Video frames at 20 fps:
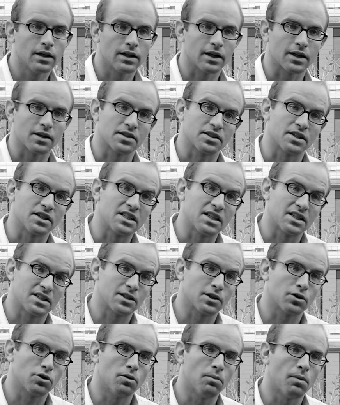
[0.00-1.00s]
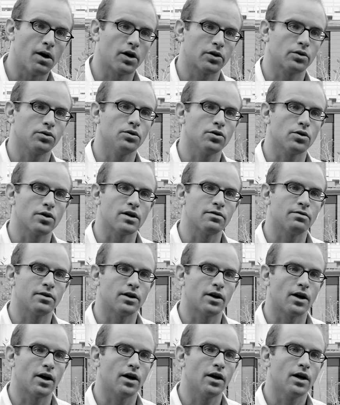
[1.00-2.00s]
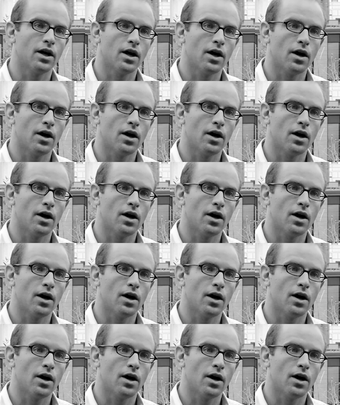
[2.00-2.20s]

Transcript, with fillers: like a statistical model or even a,